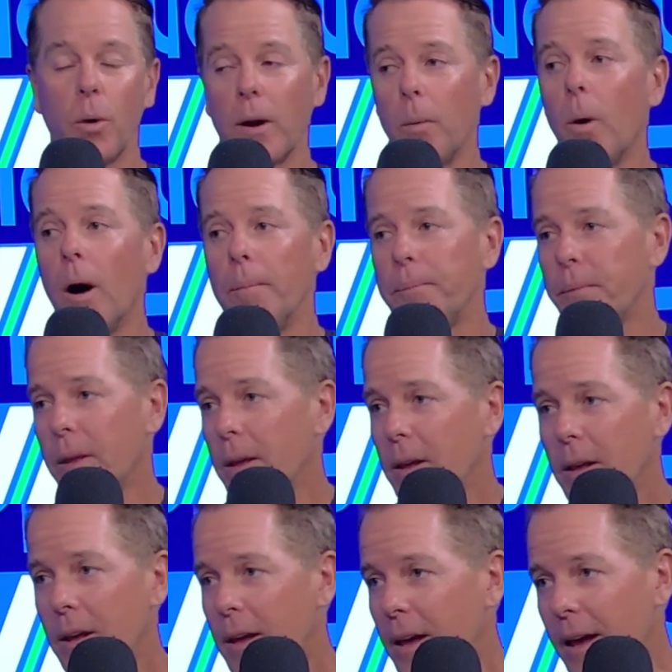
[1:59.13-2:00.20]
At 21.
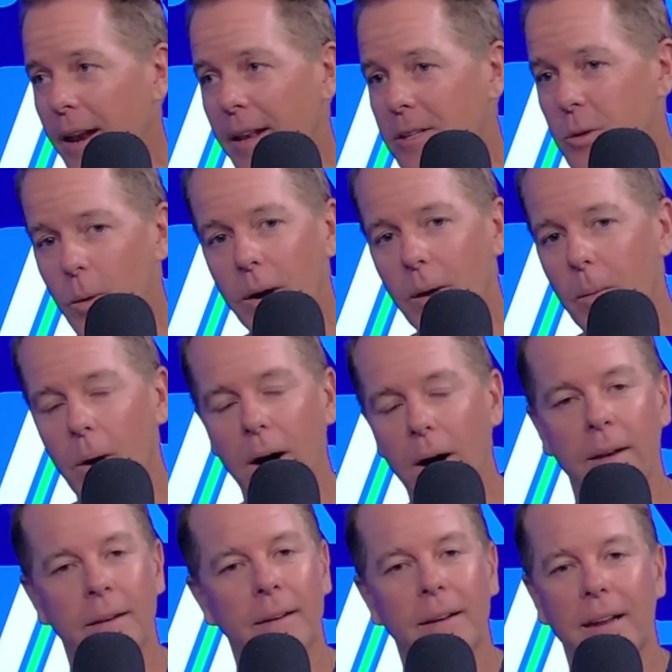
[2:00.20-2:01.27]
And at
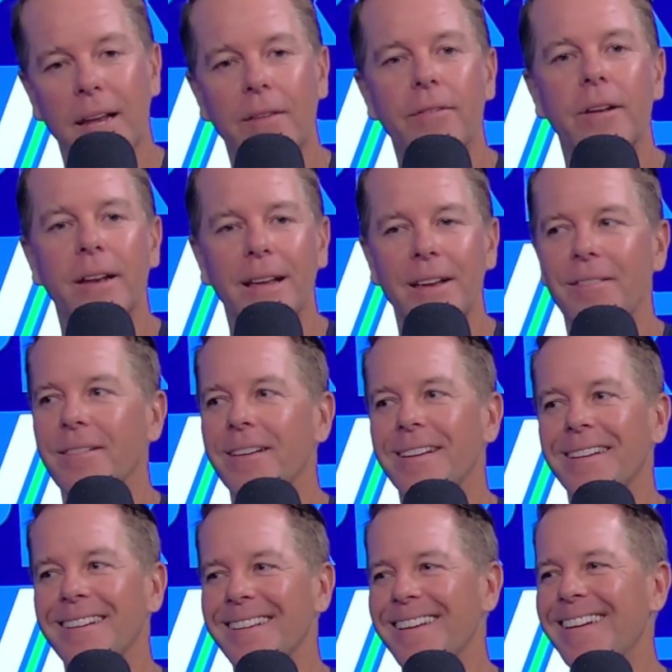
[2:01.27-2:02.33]
21,
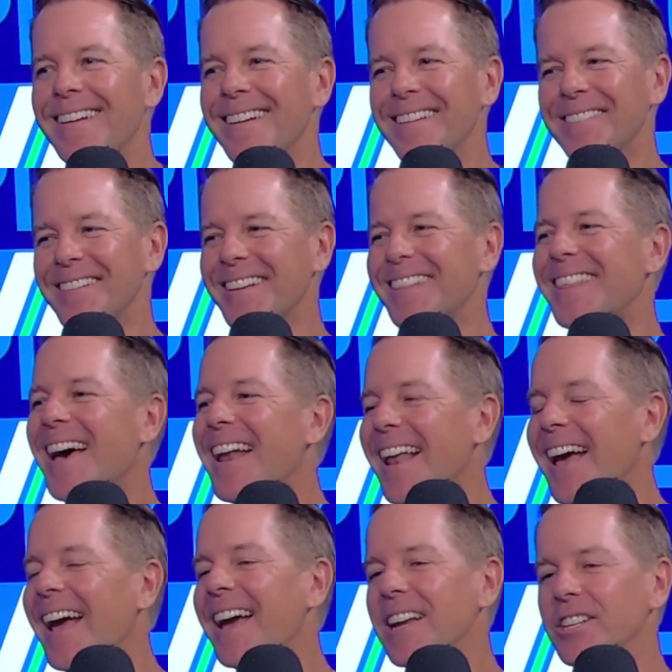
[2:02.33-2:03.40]
even at
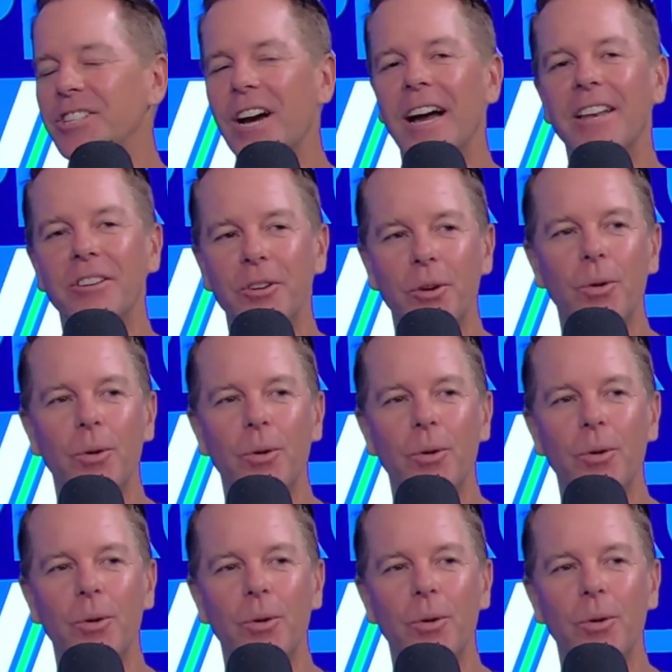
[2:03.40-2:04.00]
that age, I